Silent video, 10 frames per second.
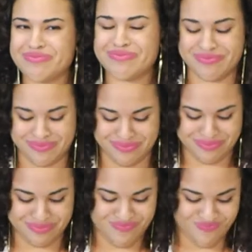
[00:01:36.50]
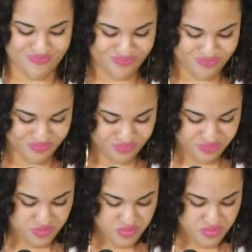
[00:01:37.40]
No one is speaking in this clip.